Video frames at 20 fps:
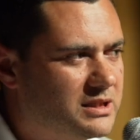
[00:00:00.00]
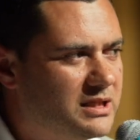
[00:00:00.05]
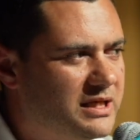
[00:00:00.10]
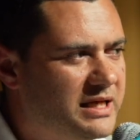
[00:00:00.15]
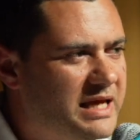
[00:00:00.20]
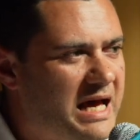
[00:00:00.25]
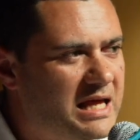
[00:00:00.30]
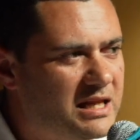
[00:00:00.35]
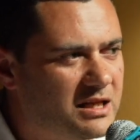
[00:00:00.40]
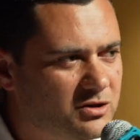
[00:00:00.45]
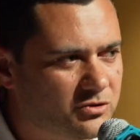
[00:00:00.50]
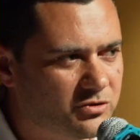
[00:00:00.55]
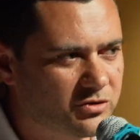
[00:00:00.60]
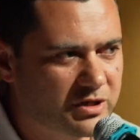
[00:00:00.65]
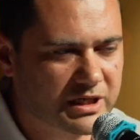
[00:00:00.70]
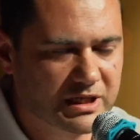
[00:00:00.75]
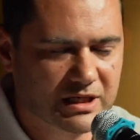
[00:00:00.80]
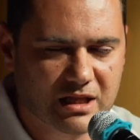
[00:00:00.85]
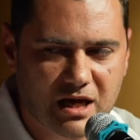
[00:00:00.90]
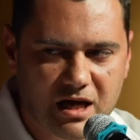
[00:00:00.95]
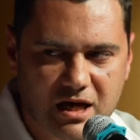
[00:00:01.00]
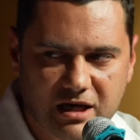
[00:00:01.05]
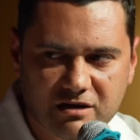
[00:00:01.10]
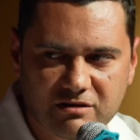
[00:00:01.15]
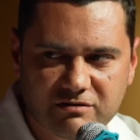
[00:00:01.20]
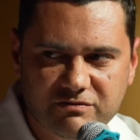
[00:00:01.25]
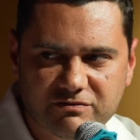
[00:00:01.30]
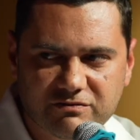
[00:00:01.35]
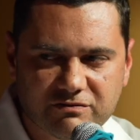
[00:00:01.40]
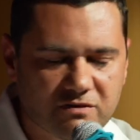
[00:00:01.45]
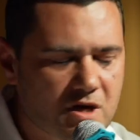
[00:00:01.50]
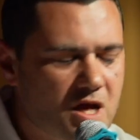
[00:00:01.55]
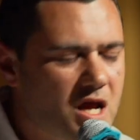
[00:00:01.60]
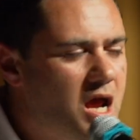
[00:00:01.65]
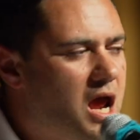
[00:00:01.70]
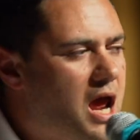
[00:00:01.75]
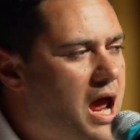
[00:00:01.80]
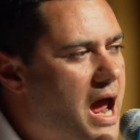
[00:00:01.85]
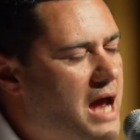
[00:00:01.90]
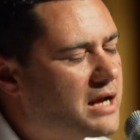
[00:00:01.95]
gallery life.
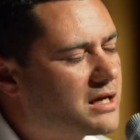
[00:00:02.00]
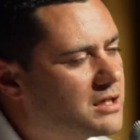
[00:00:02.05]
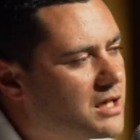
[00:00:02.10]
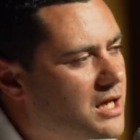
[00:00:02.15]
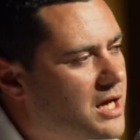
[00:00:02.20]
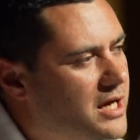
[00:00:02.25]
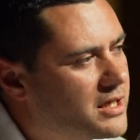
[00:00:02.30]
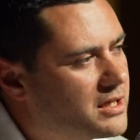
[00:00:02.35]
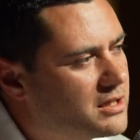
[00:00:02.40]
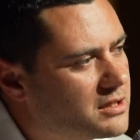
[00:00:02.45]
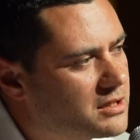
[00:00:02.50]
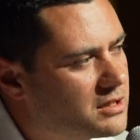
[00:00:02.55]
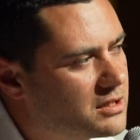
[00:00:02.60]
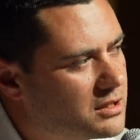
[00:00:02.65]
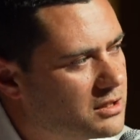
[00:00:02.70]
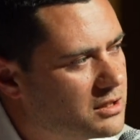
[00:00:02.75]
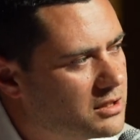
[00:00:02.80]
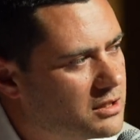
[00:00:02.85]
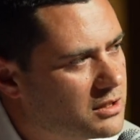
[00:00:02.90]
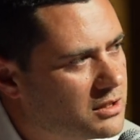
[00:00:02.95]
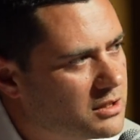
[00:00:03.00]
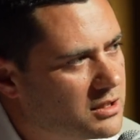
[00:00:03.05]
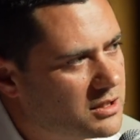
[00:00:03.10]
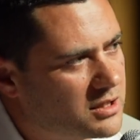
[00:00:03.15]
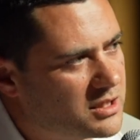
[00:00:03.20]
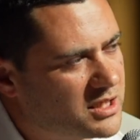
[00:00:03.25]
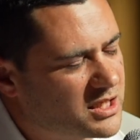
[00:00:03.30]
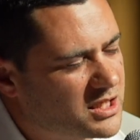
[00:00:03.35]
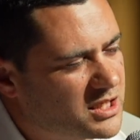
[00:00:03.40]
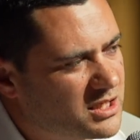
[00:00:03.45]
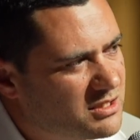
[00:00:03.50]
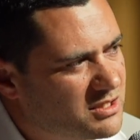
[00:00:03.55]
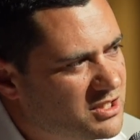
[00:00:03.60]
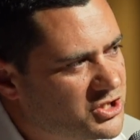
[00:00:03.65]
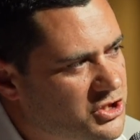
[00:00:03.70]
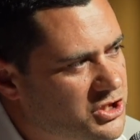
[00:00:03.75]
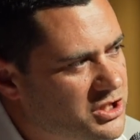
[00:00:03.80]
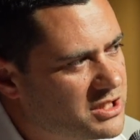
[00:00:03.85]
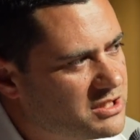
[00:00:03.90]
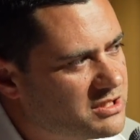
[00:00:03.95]
Yeah. And
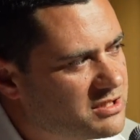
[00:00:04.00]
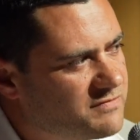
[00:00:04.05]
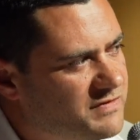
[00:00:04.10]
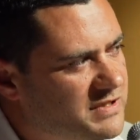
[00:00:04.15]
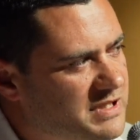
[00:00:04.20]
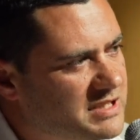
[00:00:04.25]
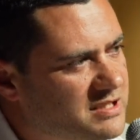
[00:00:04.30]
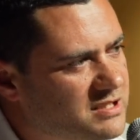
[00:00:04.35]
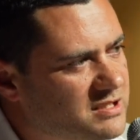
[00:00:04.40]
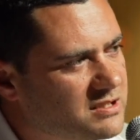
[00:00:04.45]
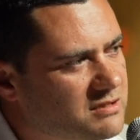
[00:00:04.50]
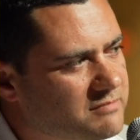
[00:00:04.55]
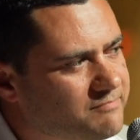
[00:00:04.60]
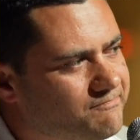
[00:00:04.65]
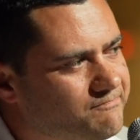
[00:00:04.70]
she's this